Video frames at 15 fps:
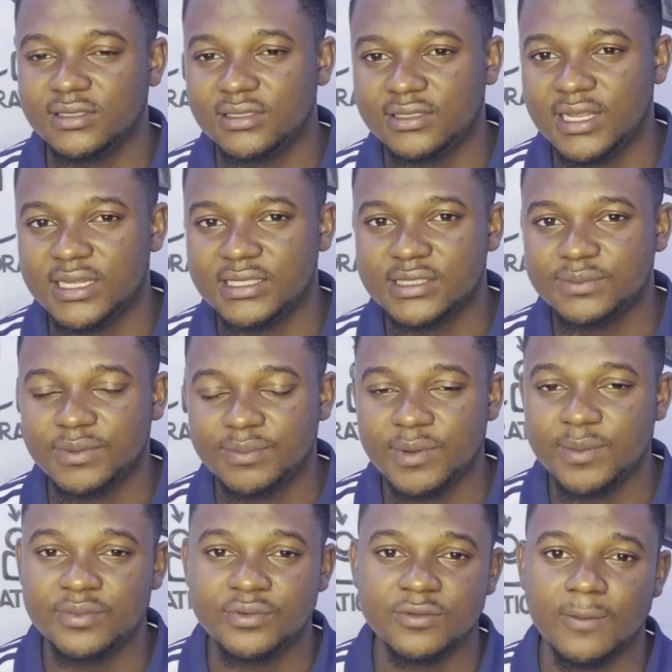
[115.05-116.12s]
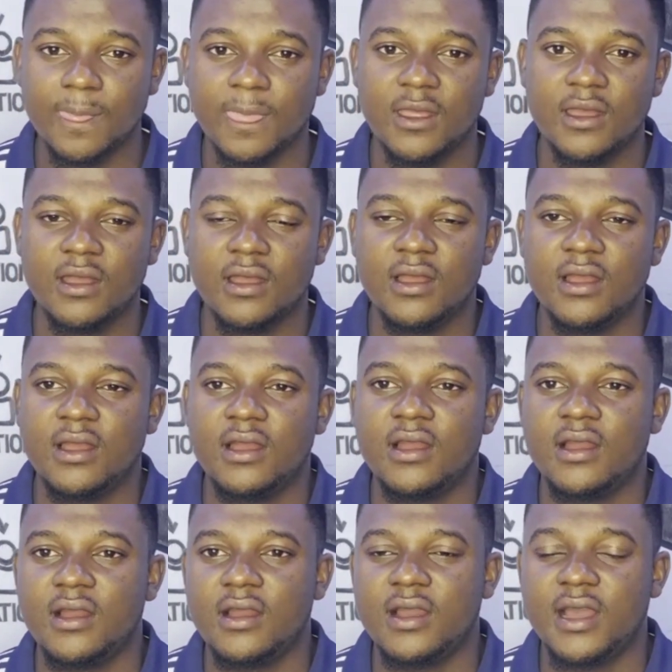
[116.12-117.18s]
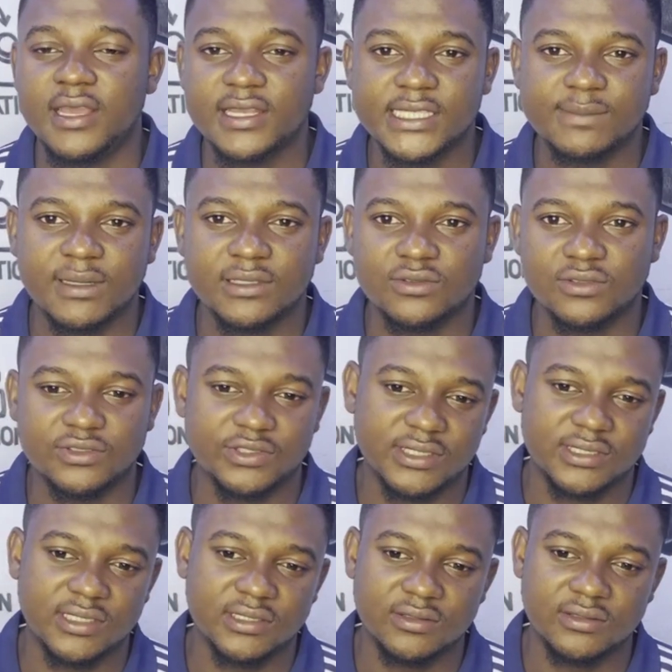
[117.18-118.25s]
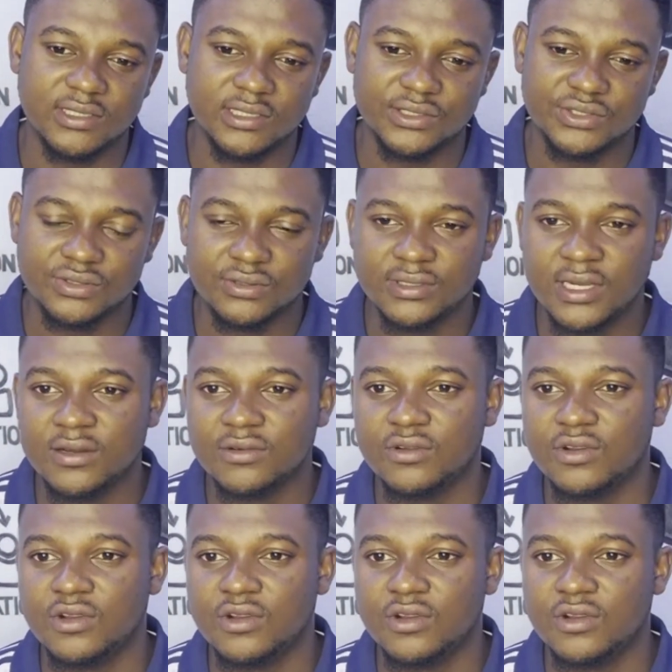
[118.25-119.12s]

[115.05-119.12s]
That's people hacking smart contracts and all that. So now